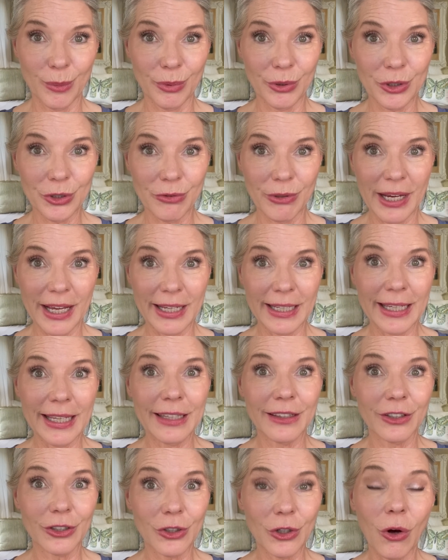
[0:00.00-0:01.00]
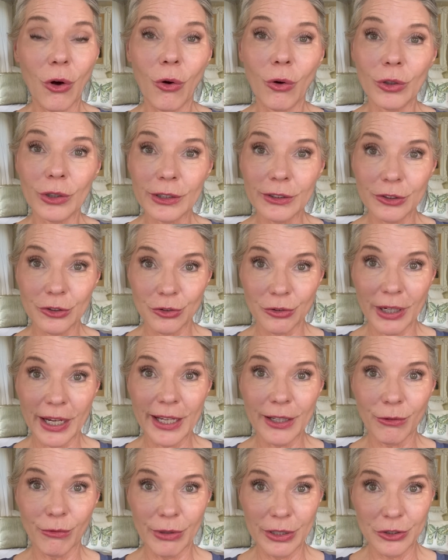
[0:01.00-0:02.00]
dry in the cold,
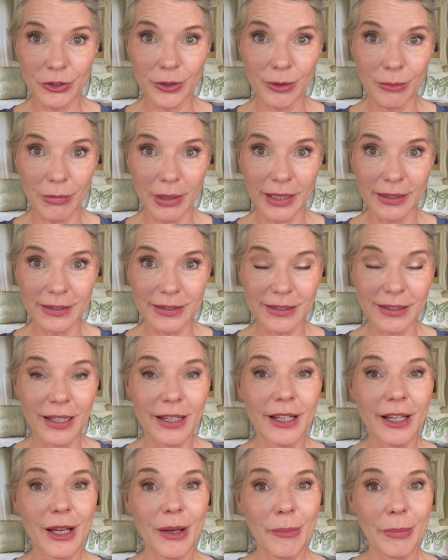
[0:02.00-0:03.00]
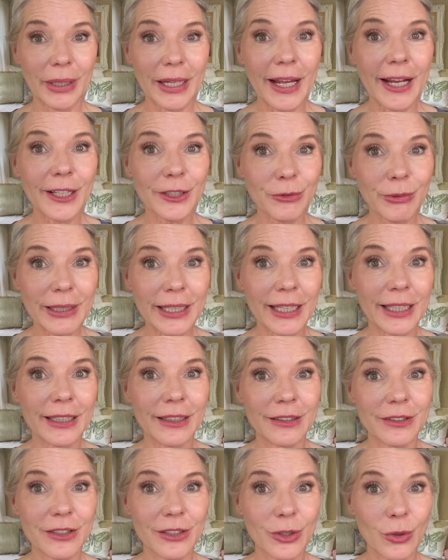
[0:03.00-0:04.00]
dry winter months, but as we get
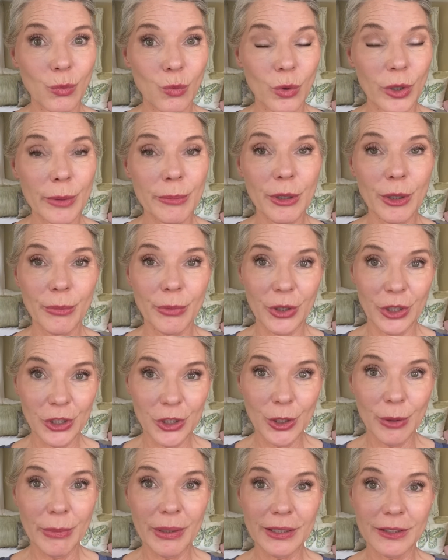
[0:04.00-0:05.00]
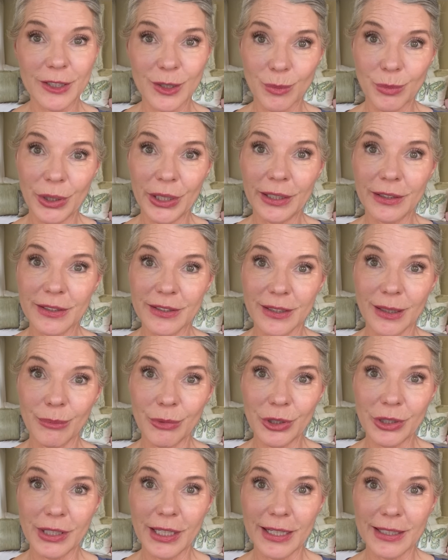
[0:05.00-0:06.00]
into the warmer, more humid spring and
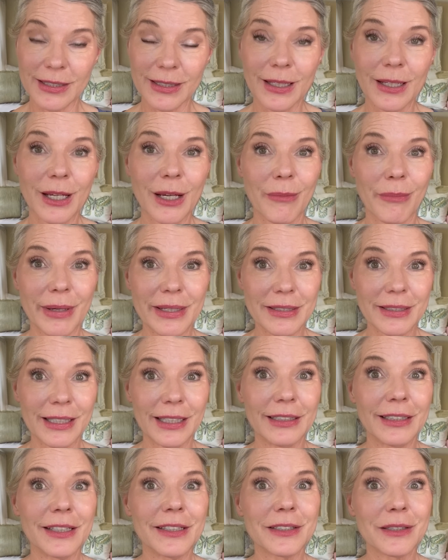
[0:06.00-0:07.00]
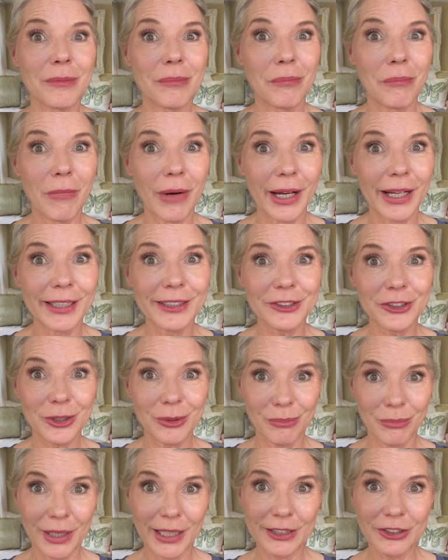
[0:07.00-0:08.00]
summer days, my skin is much
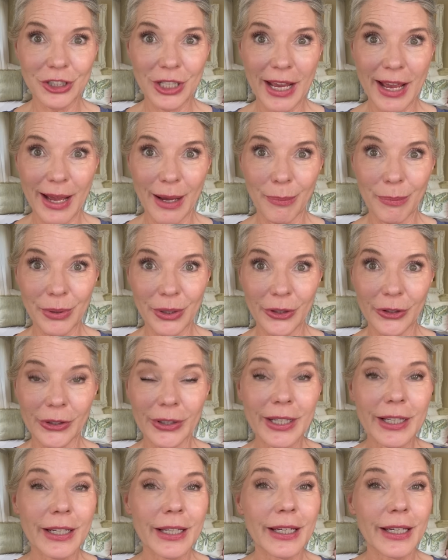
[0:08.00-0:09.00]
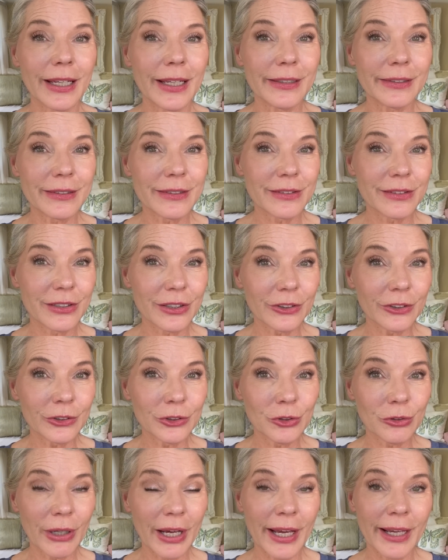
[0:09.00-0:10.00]
happier. It's still
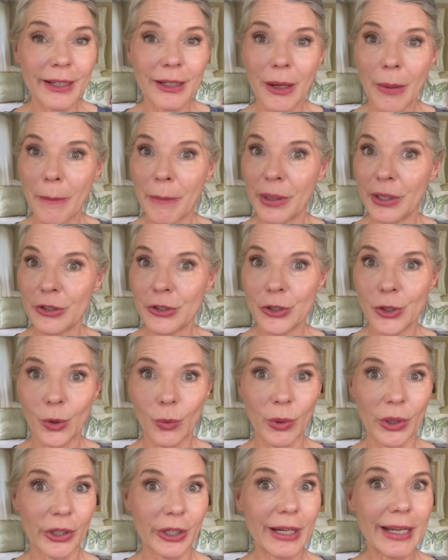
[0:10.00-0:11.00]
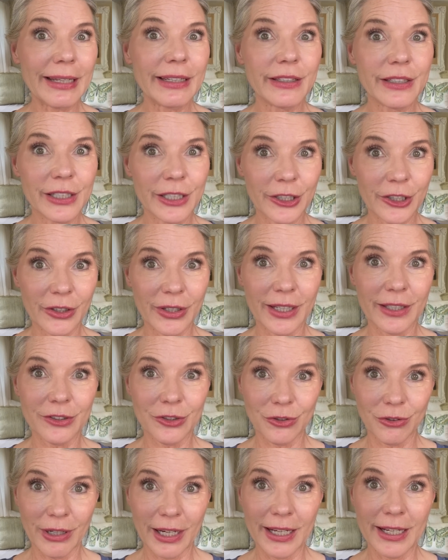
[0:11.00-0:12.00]
dry, but nowhere near as
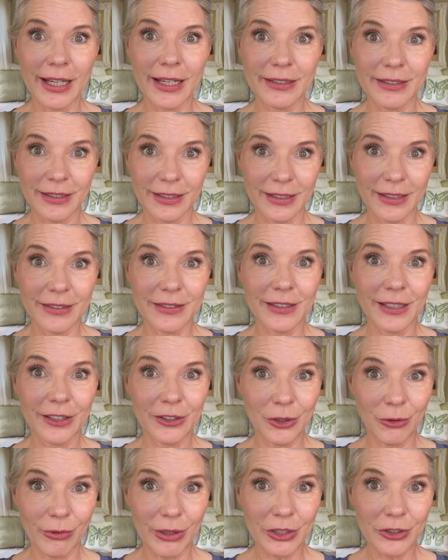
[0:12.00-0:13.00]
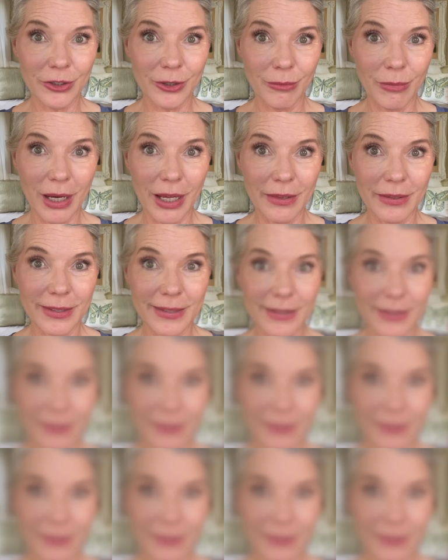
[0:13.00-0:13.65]
dry as it is in the winter months.